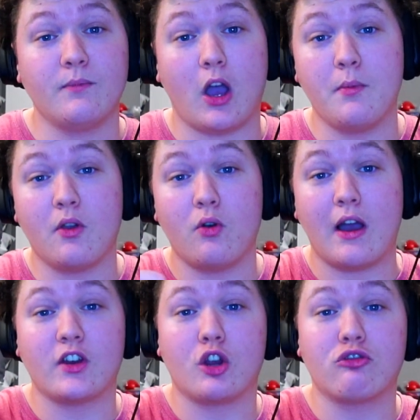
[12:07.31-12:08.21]
I hope you're all
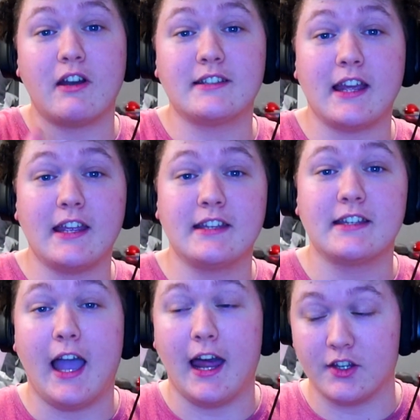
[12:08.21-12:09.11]
having a great day,
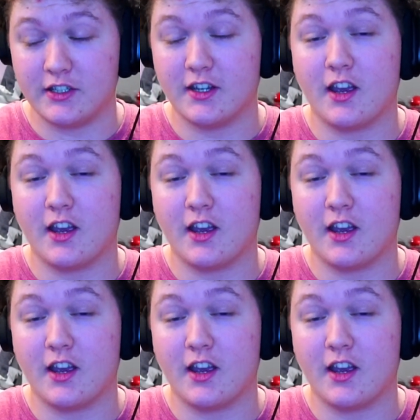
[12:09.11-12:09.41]
and I'll see you